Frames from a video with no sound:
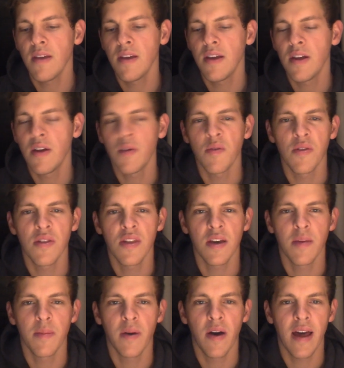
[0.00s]
when we
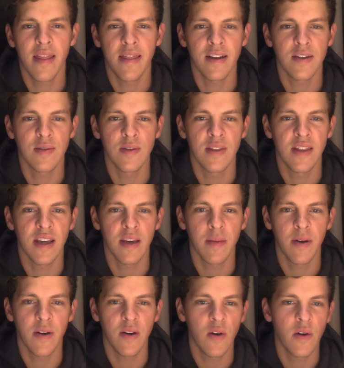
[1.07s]
think about ethics, we think
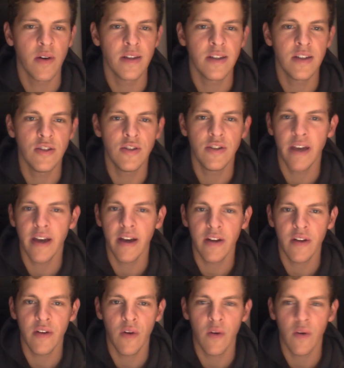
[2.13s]
about going to
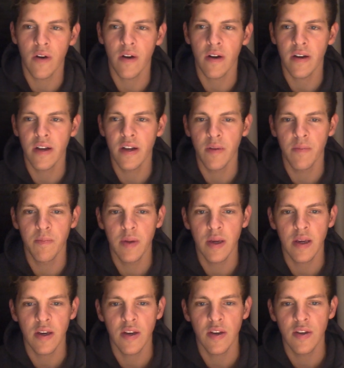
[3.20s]
jail or,
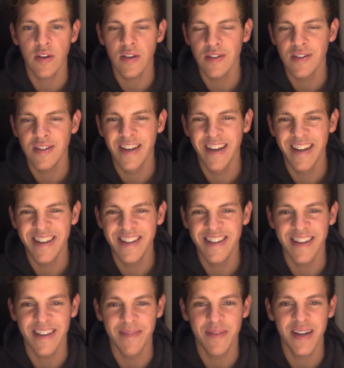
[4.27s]
being a good
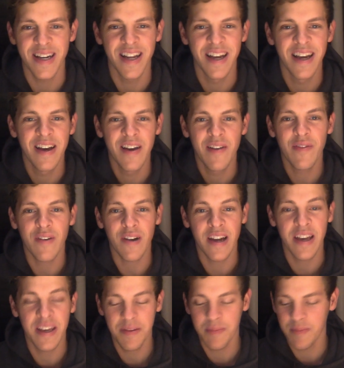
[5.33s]
citizen. But for
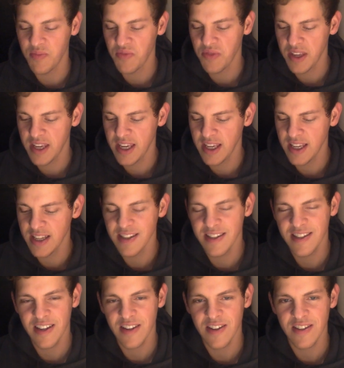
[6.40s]
him, he
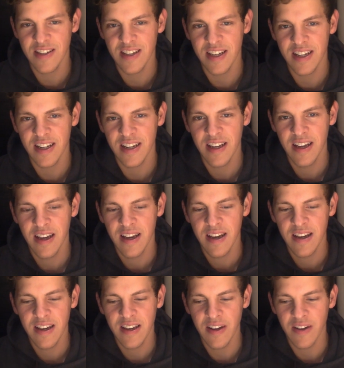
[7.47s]
considers it,
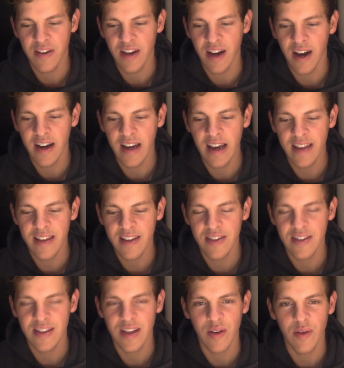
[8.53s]
an
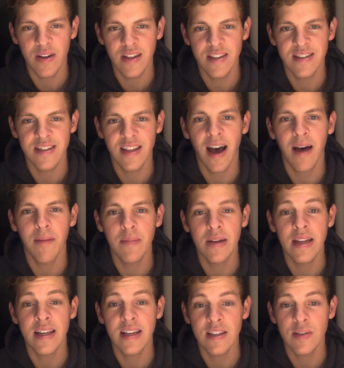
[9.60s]
unethical thing when he's not
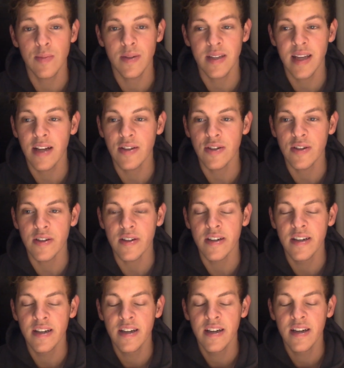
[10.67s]
meeting his potential.
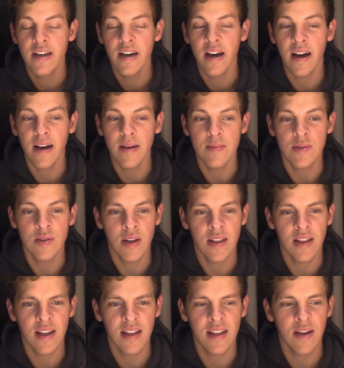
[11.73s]
So I
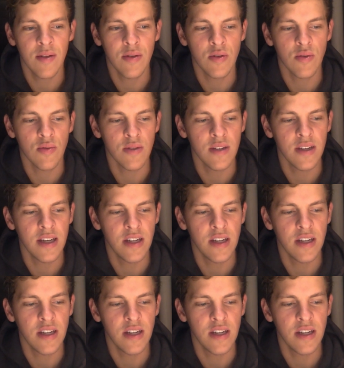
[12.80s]
thought that was really